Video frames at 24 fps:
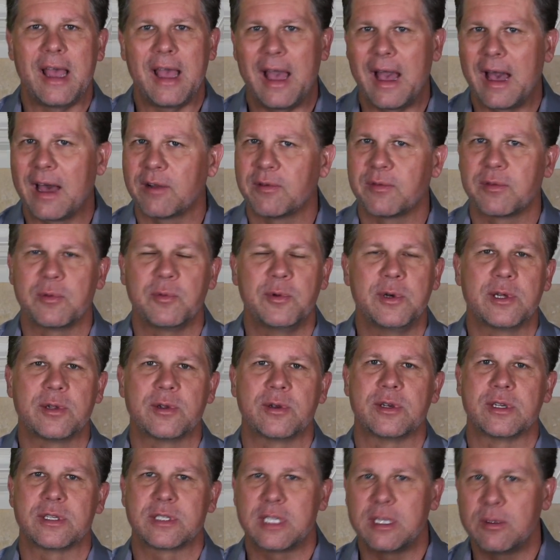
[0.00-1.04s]
out of the
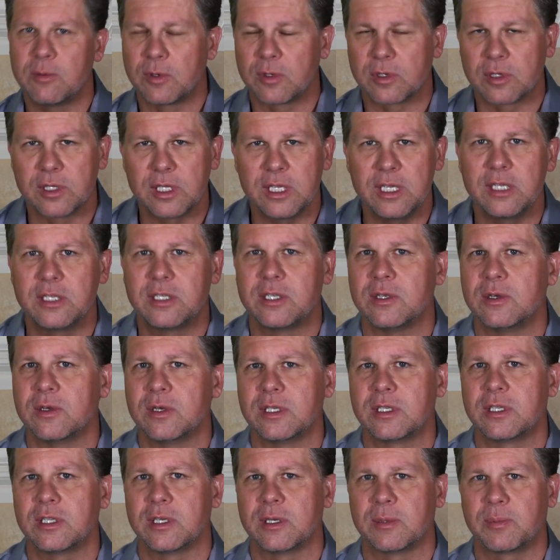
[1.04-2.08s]
wilderness, He will lead you
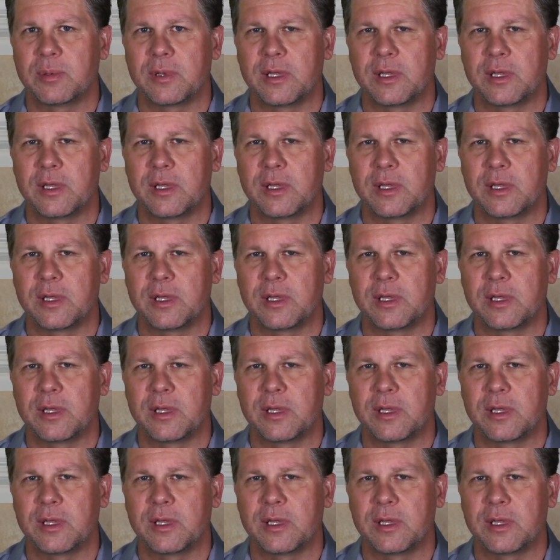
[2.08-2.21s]
into a